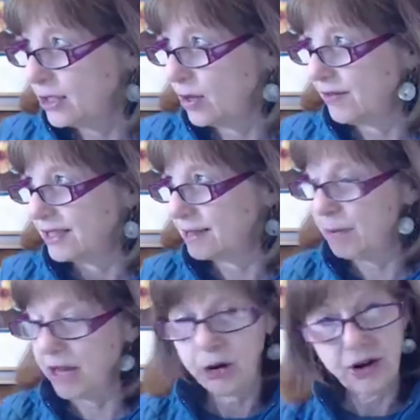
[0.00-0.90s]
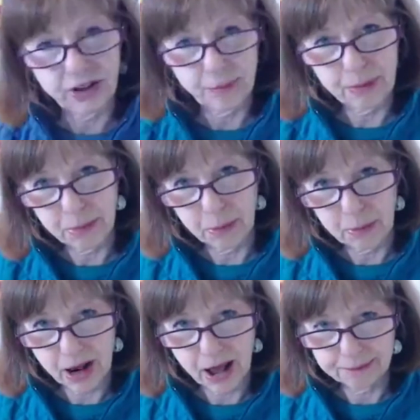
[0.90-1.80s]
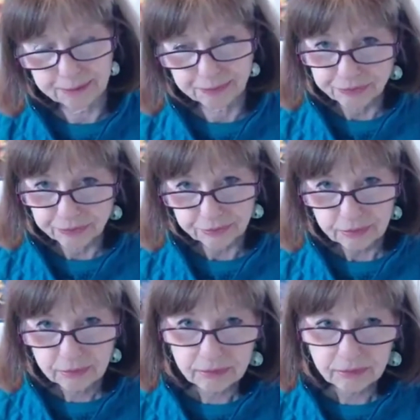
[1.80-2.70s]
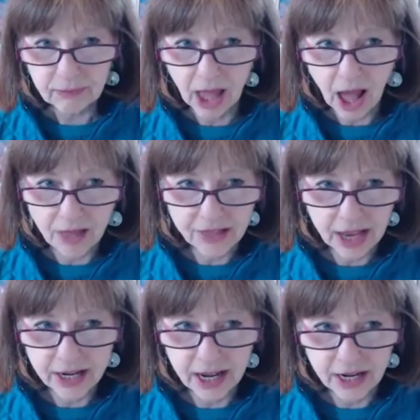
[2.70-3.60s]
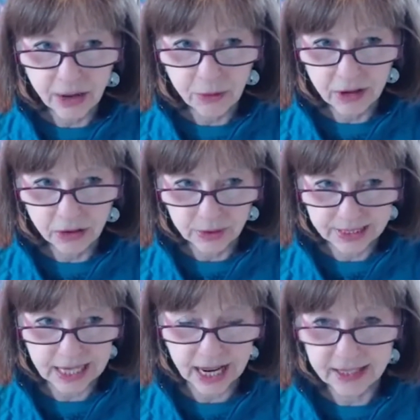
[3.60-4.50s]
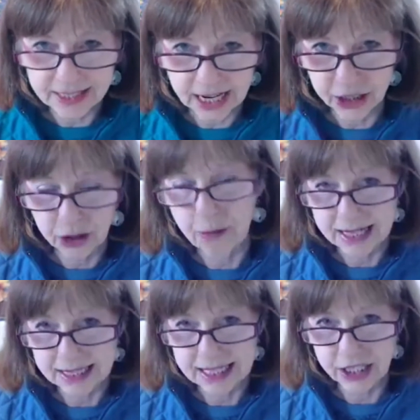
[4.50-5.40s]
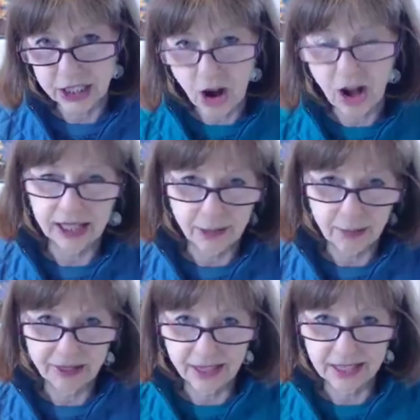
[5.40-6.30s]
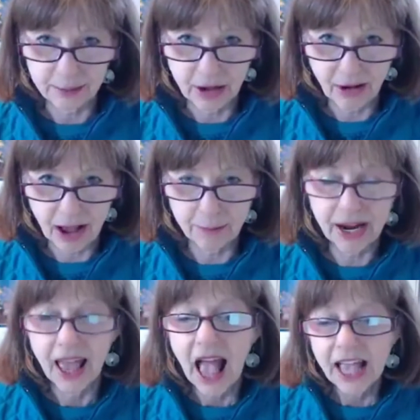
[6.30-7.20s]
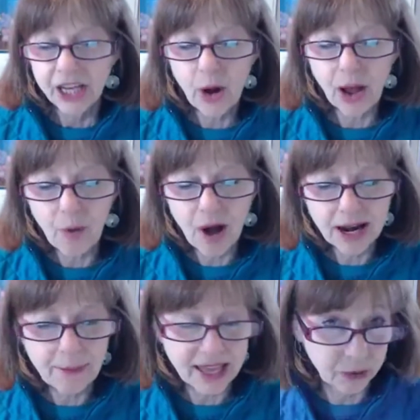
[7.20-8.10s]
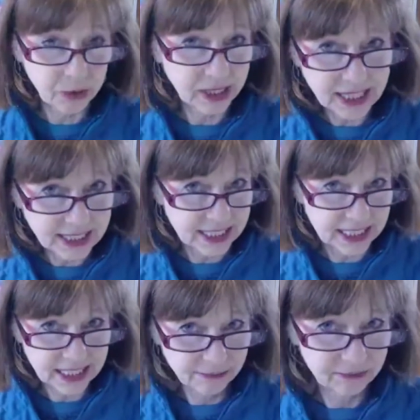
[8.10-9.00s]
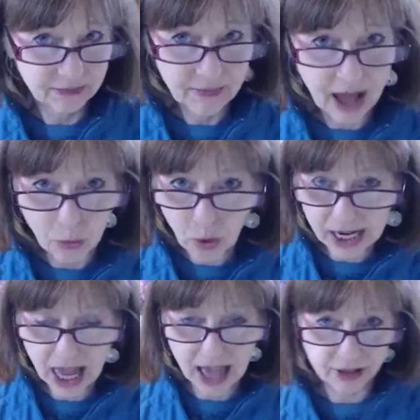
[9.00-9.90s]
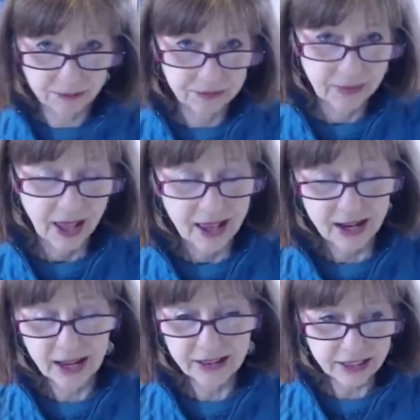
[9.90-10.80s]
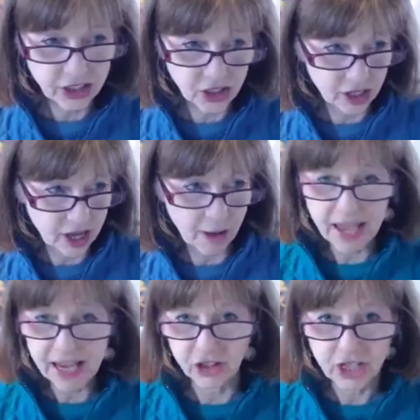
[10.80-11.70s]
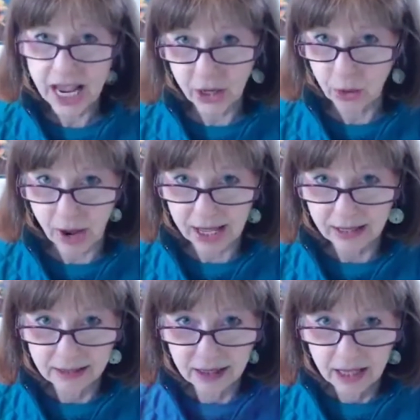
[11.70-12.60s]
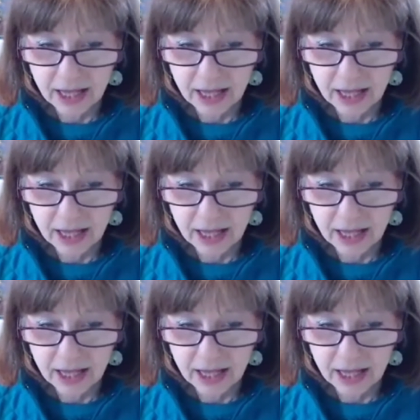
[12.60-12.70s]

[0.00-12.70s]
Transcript: sort of this barrier that people put up uh, in, in, to a, in a secular mindset to talking about things about God. But, you know, I want to make it really easy on one level. And I, this is a major takeaway